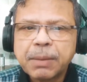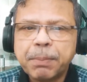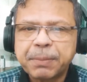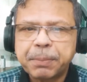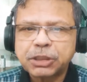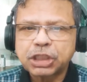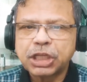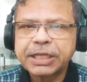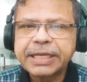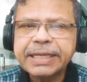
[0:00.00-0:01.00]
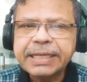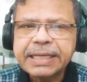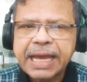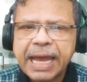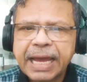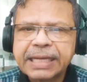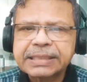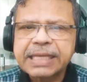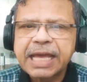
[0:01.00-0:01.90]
Big picture thinking has